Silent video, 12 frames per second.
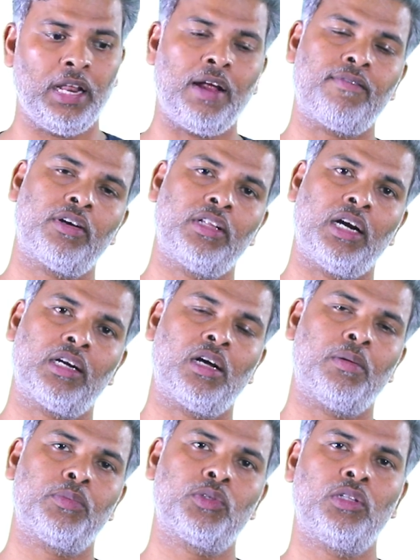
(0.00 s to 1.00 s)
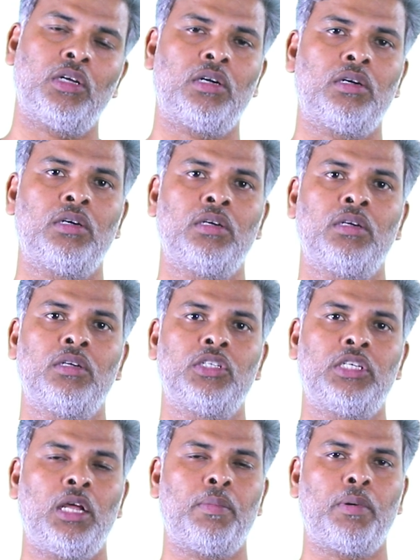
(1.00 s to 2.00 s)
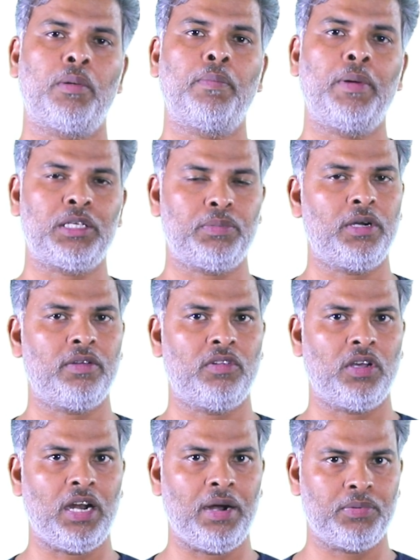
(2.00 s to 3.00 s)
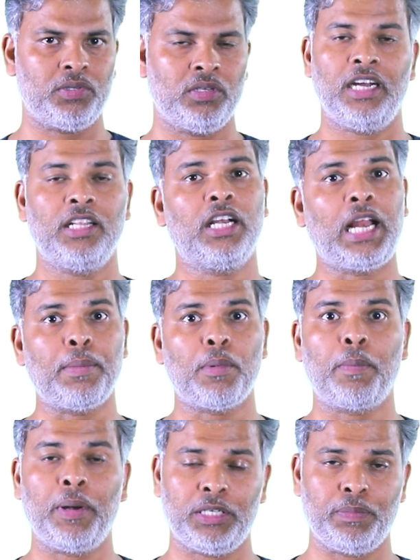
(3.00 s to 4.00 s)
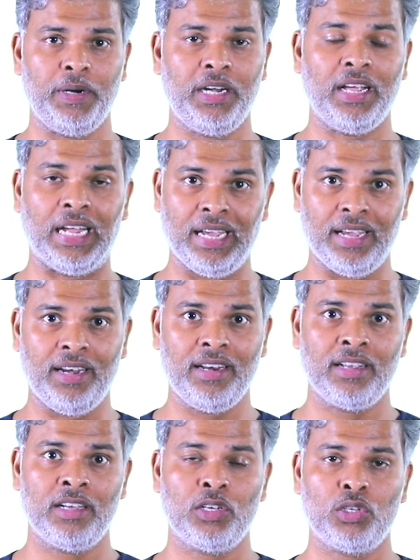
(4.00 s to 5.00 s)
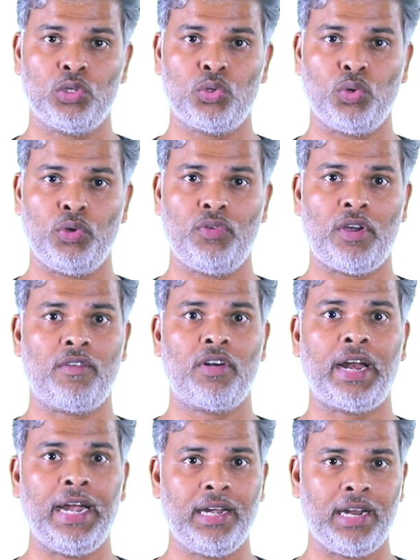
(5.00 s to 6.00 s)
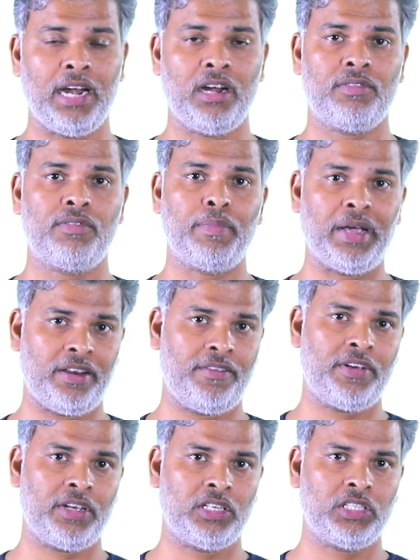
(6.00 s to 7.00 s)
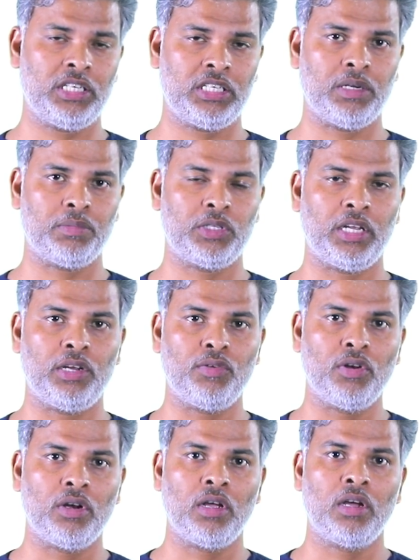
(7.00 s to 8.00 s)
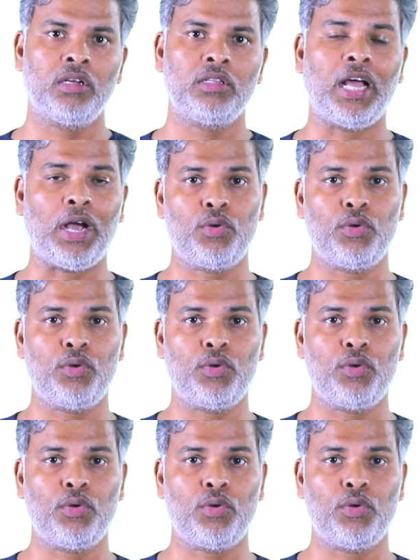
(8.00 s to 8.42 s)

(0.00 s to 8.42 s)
Then after that comes the step of placement of the grafts. At the time of placement, again, so if you have got right kind of magnification systems, then the